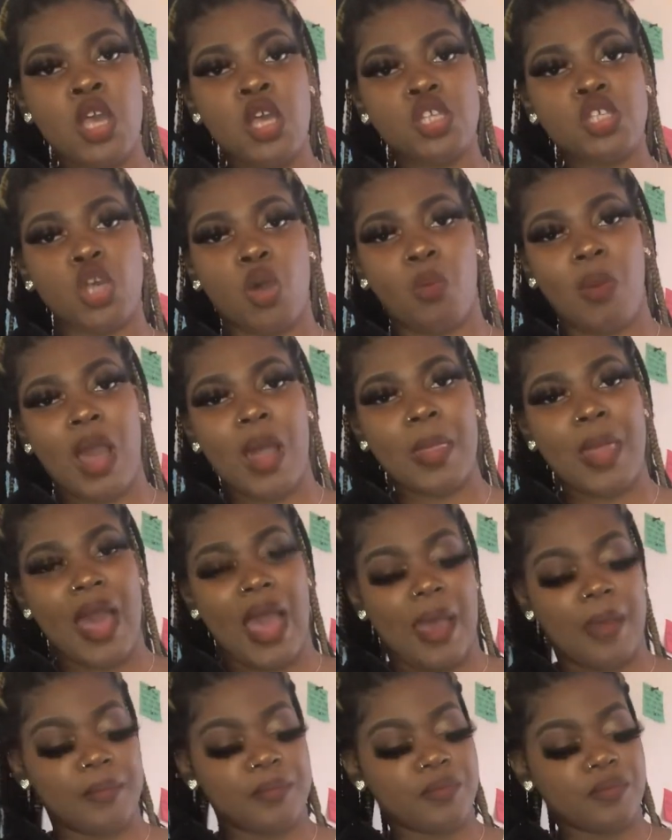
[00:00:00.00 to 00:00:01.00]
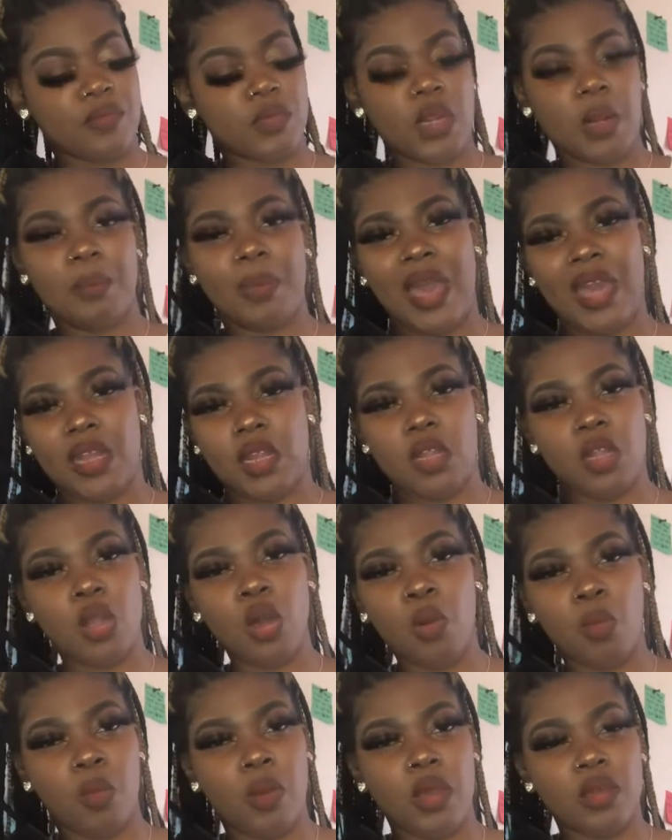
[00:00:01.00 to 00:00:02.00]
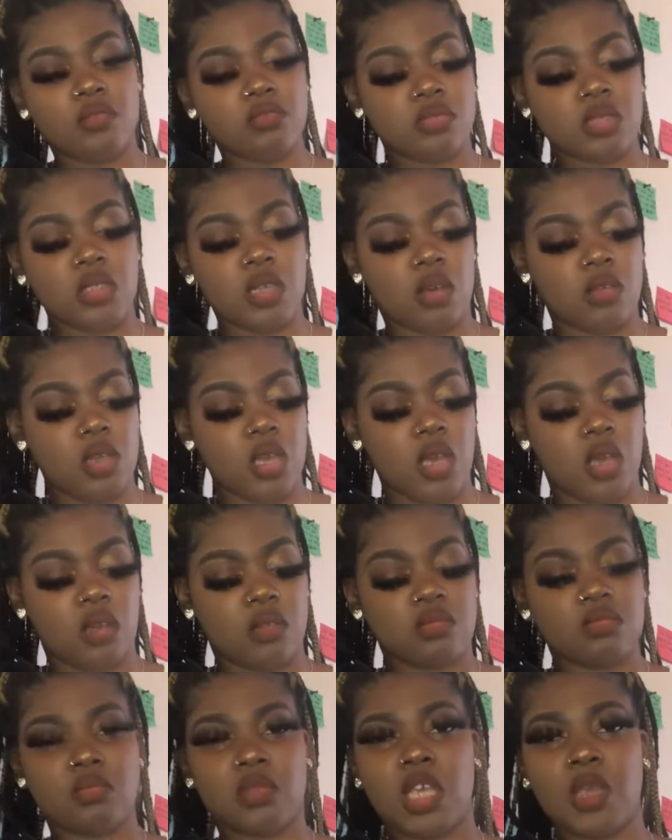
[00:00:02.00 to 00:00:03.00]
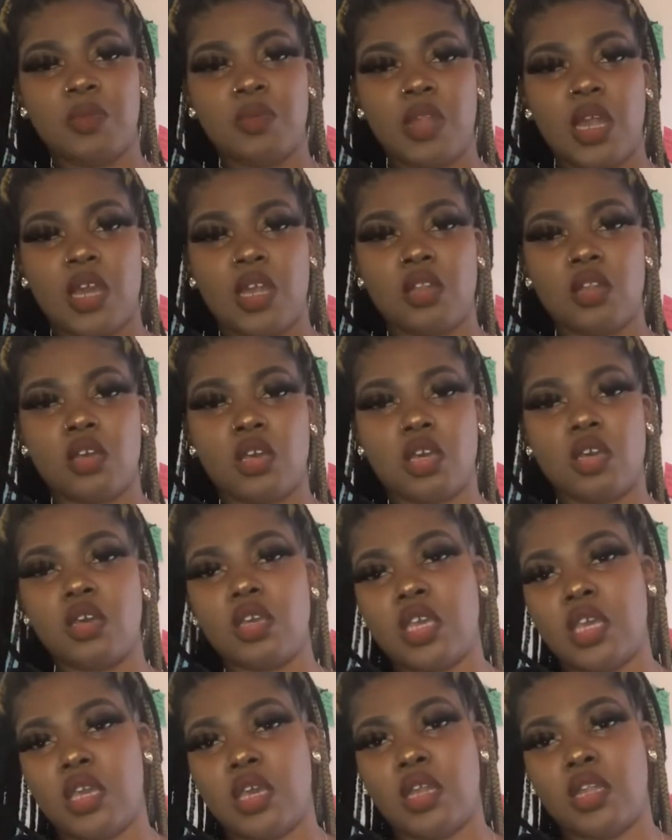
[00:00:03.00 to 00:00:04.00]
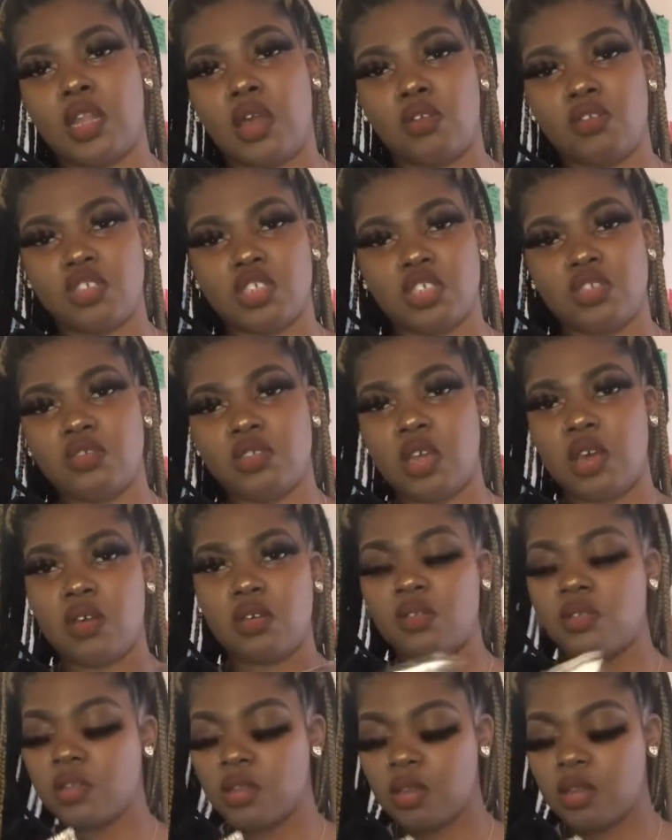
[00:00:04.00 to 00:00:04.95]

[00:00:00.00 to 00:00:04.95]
So, why not buy the little one? So, yeah, keep you, like, a little good hand lotion, you know.